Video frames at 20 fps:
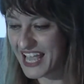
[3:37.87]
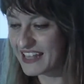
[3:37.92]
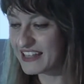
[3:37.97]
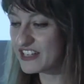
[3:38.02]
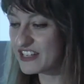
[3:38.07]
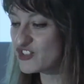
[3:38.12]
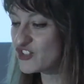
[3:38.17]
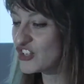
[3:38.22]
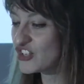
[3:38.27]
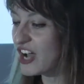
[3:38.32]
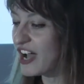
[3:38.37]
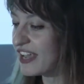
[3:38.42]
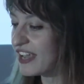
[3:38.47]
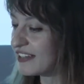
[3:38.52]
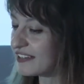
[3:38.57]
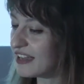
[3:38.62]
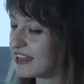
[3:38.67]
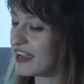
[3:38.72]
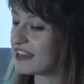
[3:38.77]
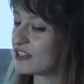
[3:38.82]
This
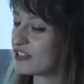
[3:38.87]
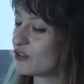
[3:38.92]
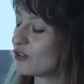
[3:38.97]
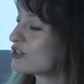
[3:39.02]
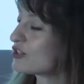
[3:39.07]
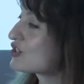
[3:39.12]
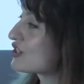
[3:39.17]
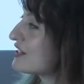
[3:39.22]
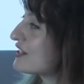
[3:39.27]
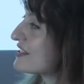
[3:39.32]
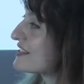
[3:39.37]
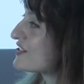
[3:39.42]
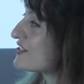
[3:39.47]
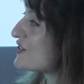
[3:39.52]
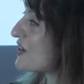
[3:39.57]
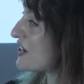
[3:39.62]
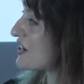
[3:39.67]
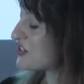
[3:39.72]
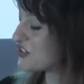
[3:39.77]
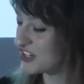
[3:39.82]
giant ideological
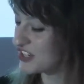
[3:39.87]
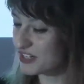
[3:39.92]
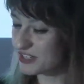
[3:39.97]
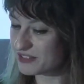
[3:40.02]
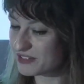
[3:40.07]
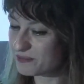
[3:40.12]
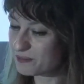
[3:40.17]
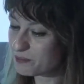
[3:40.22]
structure